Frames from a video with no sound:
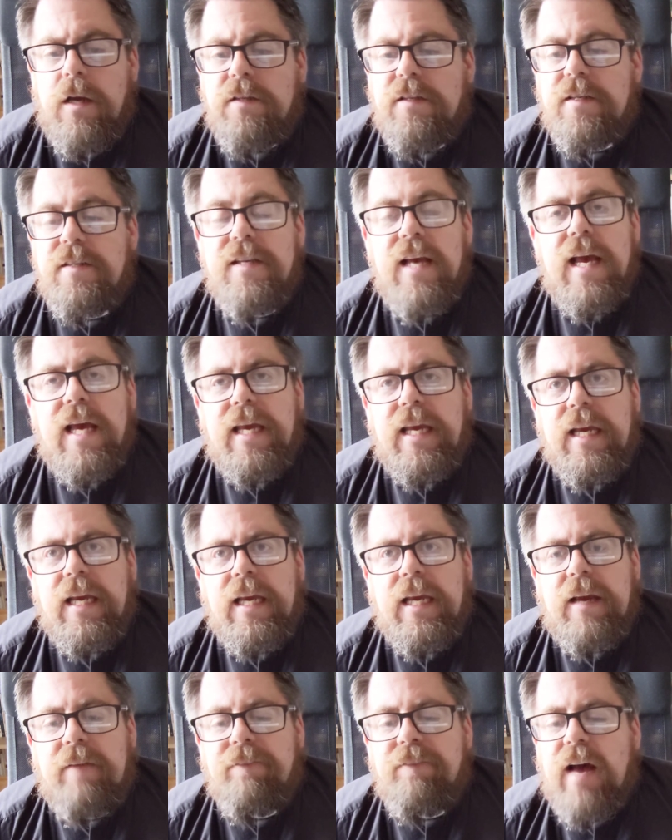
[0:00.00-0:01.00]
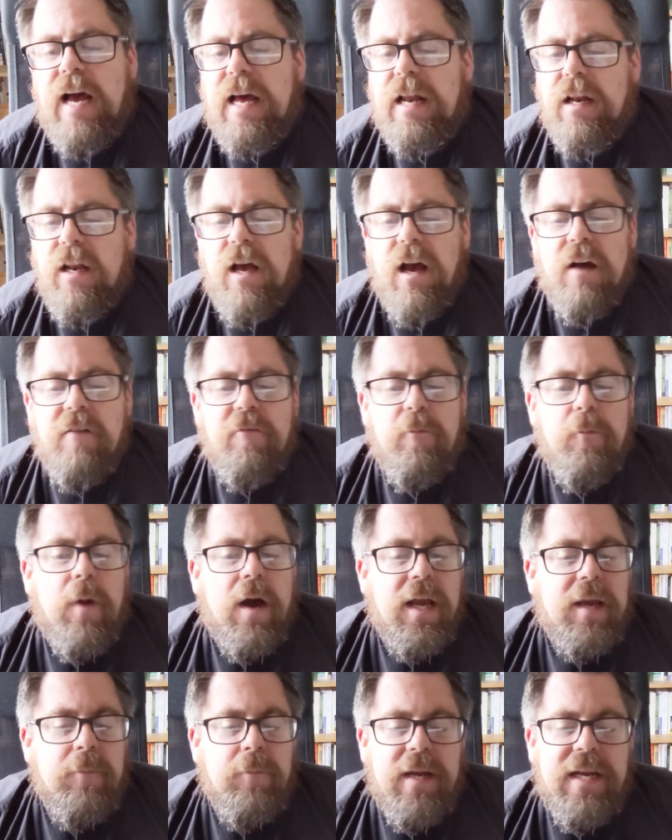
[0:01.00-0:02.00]
Today, that love
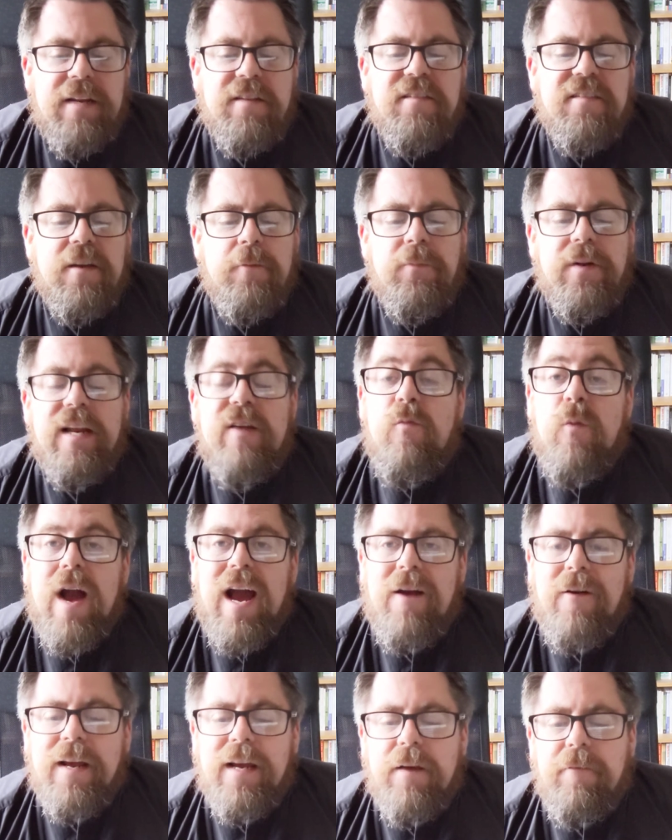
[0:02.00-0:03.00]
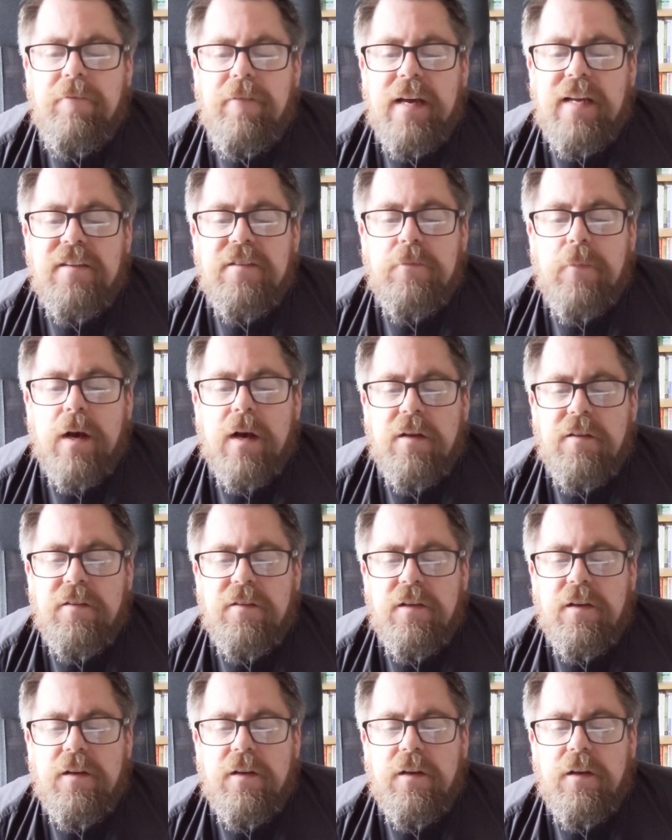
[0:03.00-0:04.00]
might mean simply wearing a face
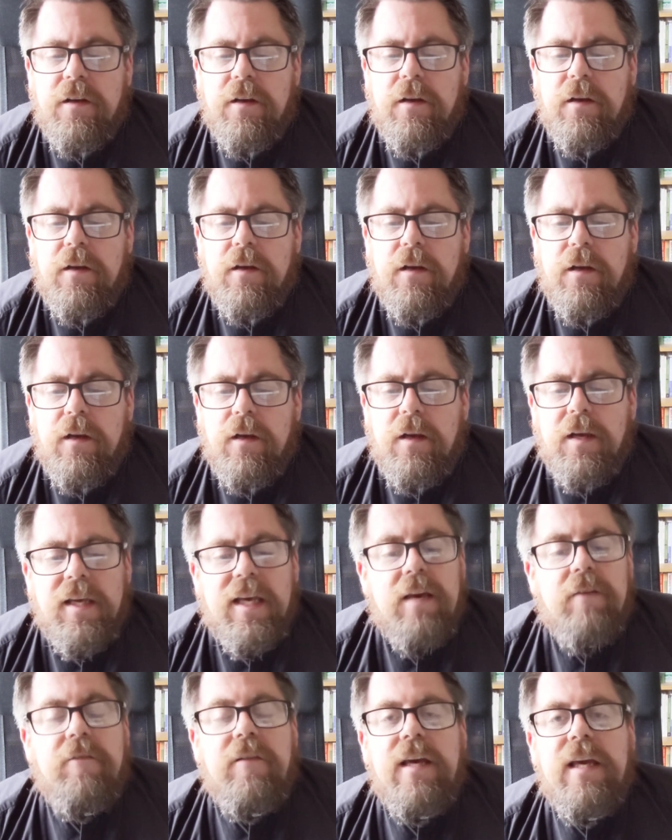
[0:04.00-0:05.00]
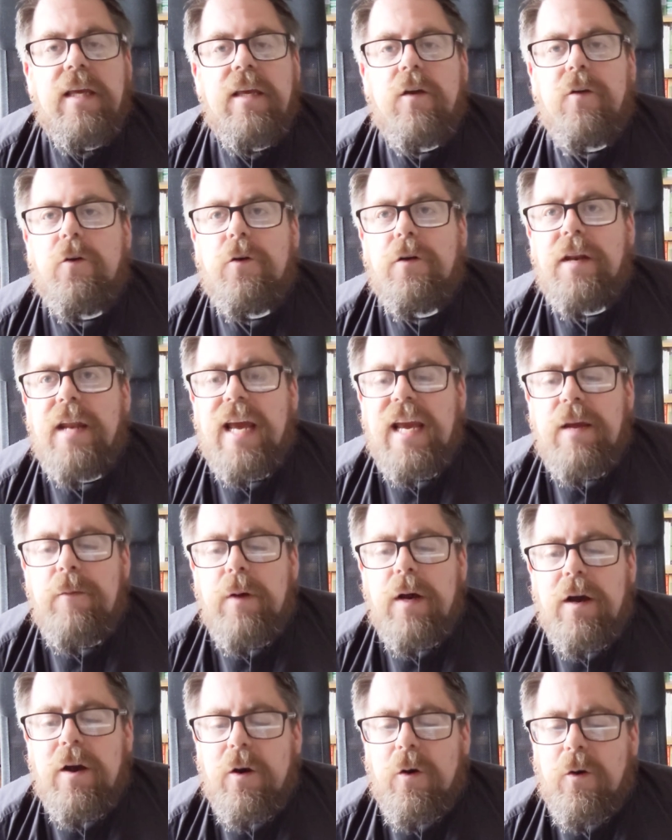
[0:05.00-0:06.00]
mask, giving your
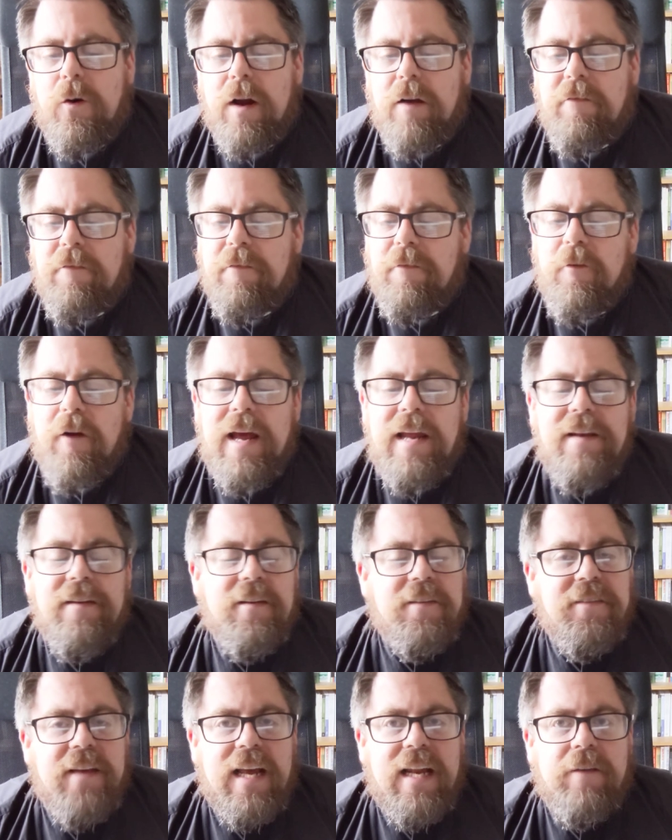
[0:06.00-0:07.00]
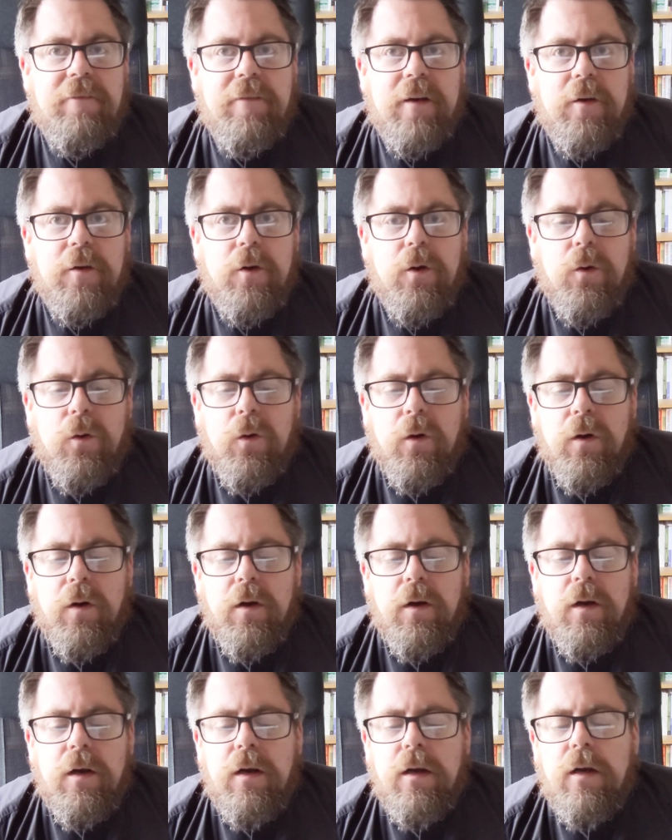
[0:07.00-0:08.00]
neighbour or a friend a telephone call,
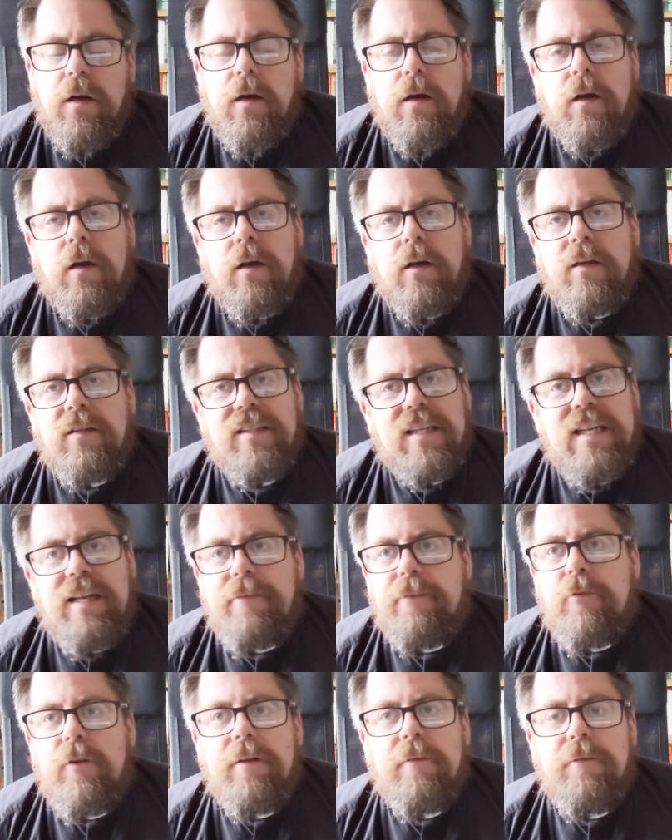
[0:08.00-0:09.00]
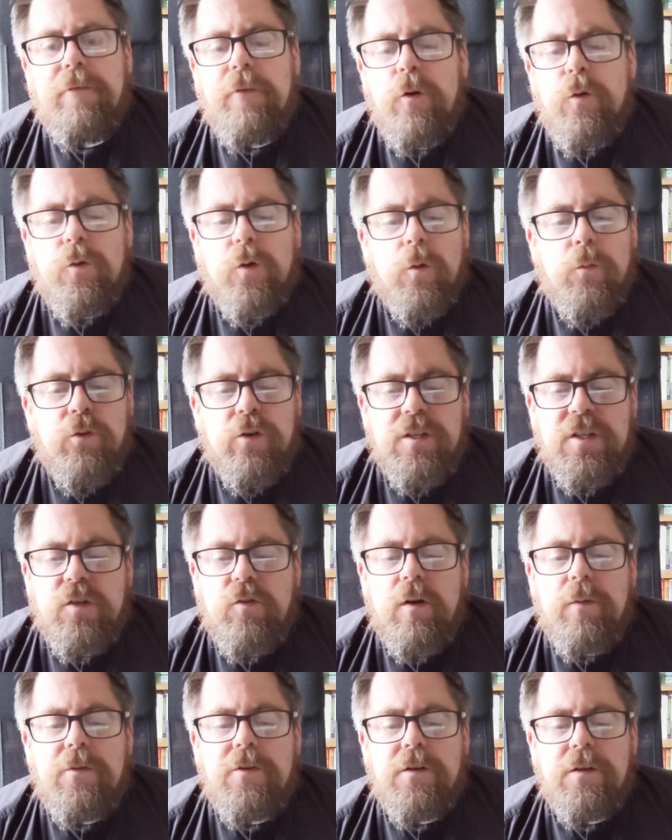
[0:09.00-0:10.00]
delivering food or
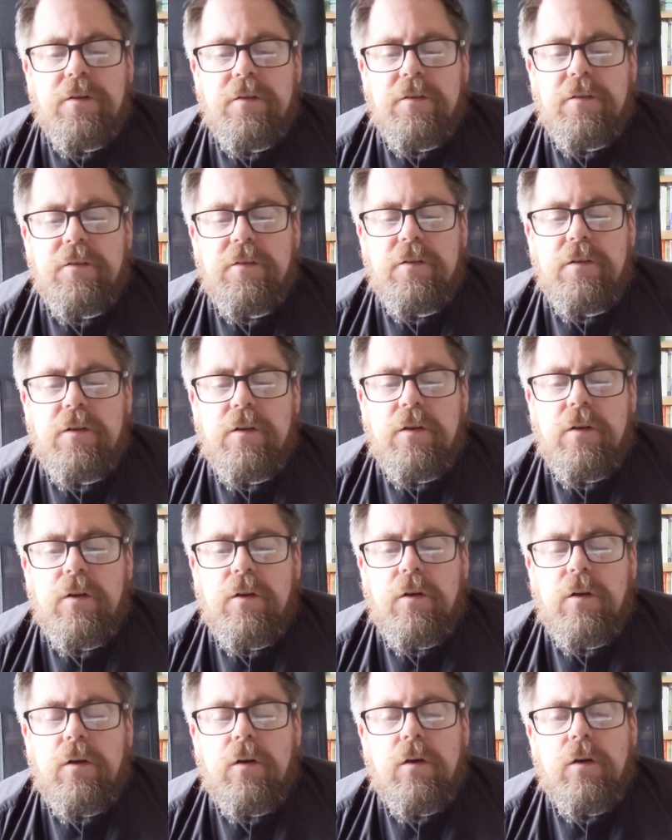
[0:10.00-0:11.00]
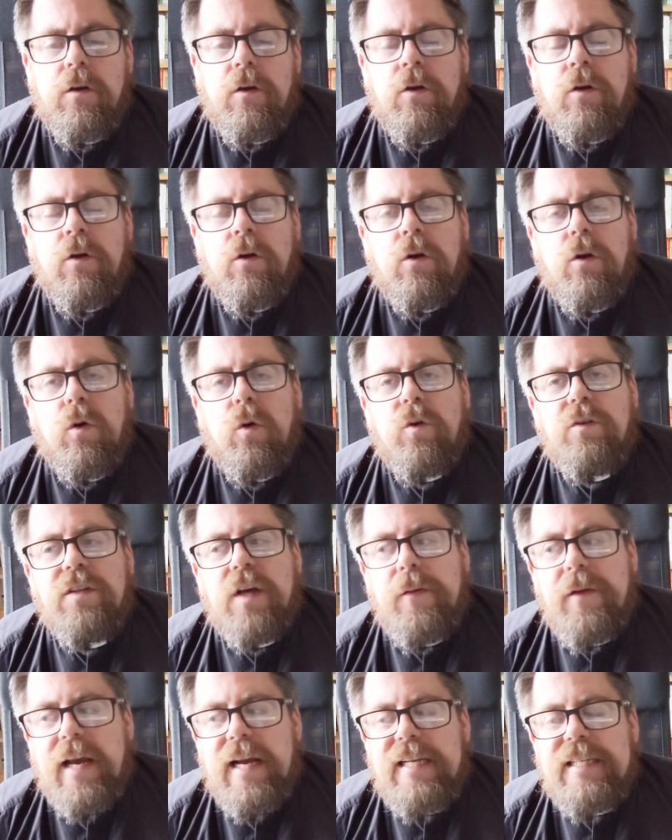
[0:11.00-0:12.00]
prescriptions, or
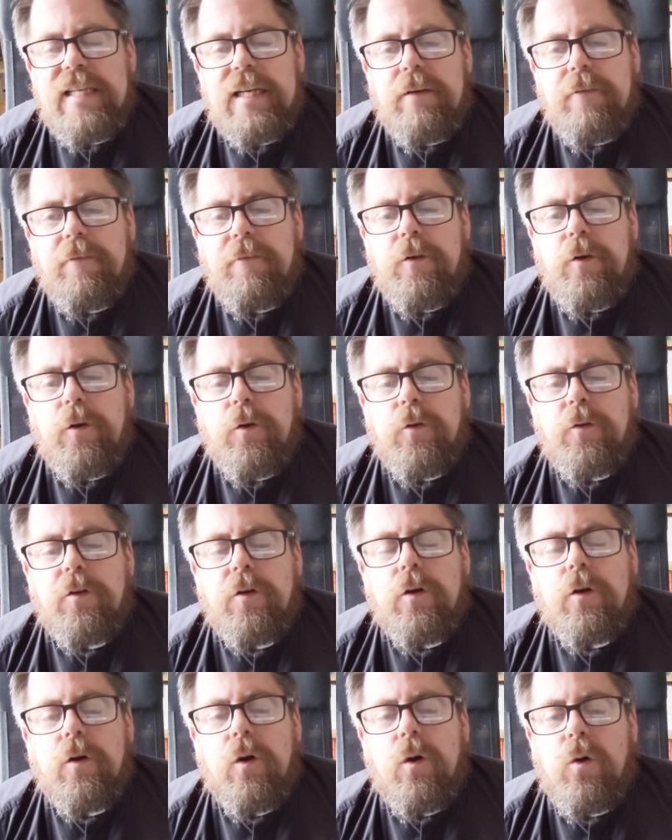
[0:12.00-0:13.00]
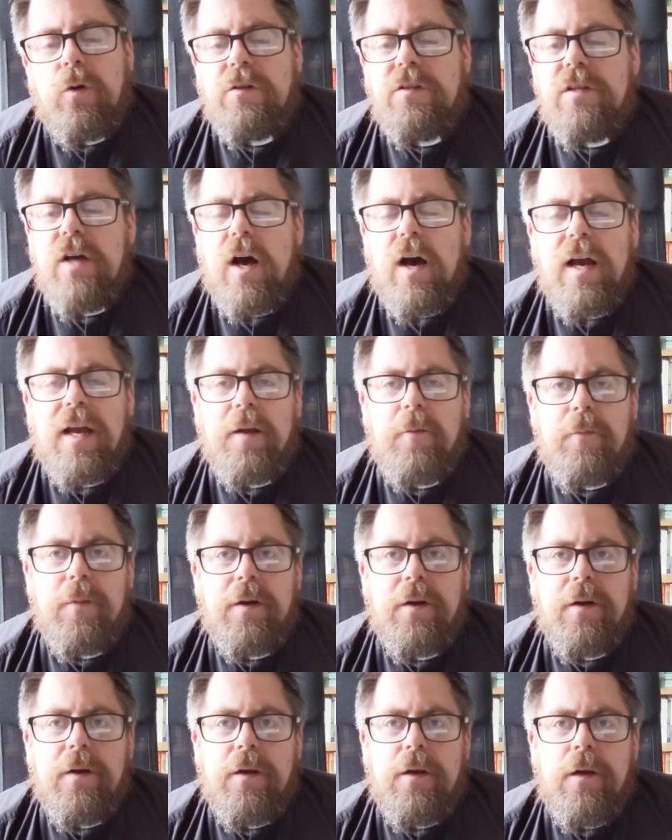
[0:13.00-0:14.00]
donating food or
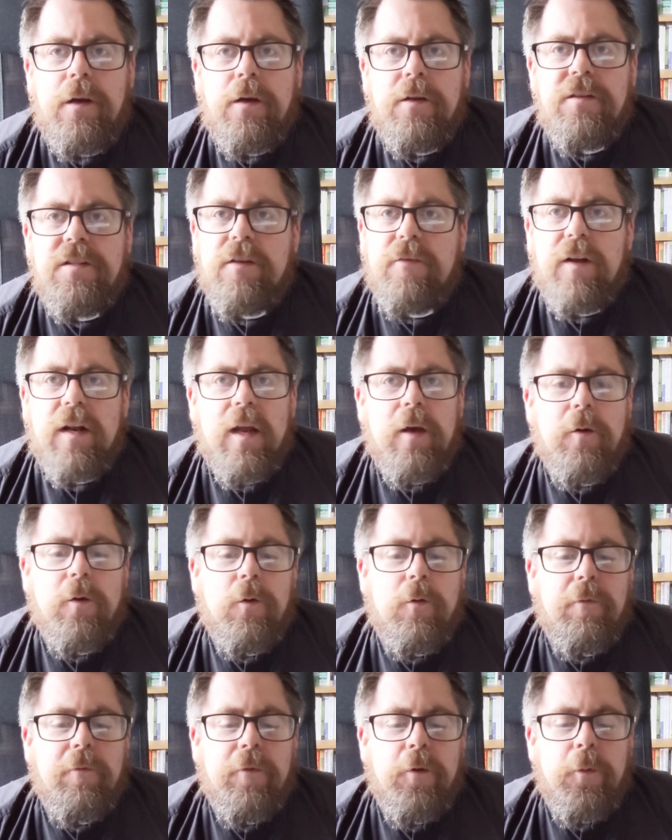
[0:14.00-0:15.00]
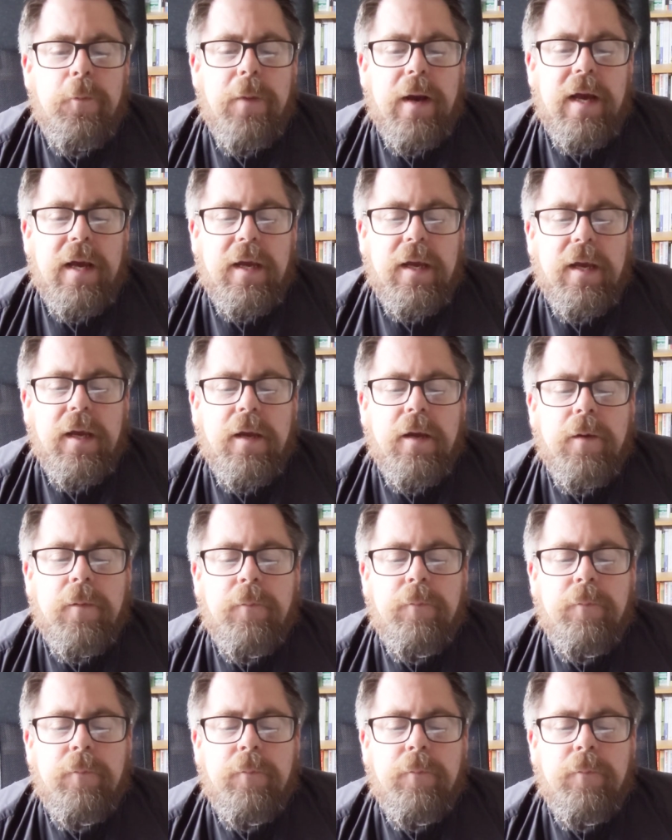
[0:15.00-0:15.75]
time to the local food bank.